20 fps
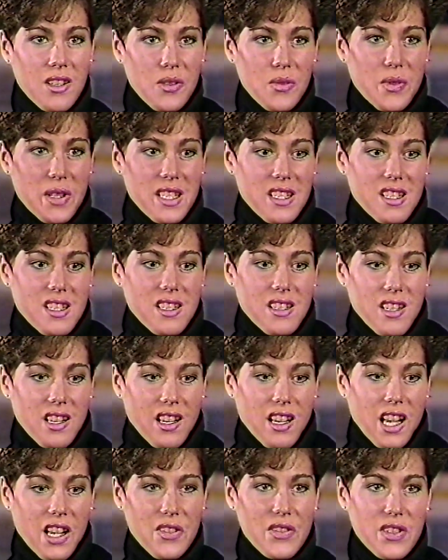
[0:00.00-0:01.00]
which
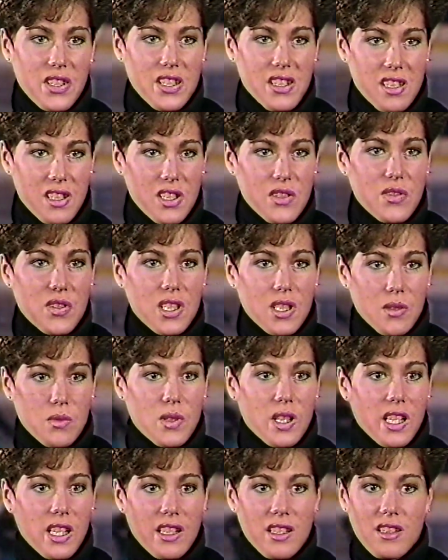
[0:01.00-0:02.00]
I feel is a difficult
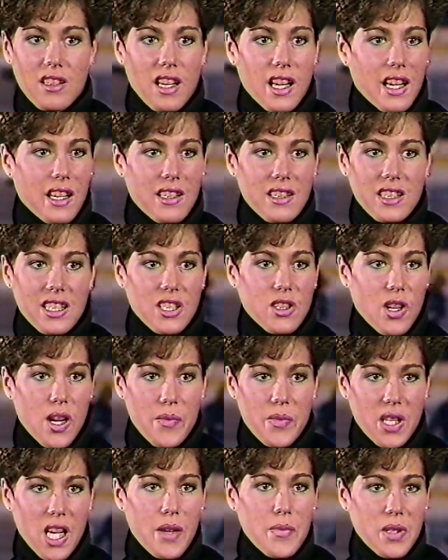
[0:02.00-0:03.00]
one, I, you know,
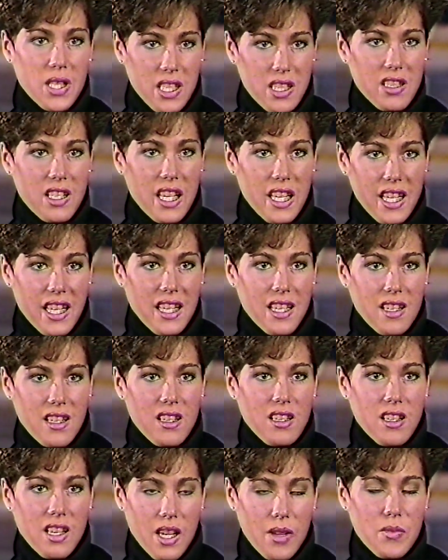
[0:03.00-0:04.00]
I'm, I'm going to take it.
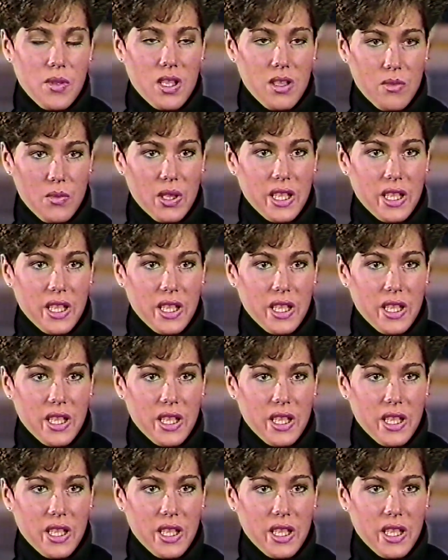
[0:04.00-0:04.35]
I'm going to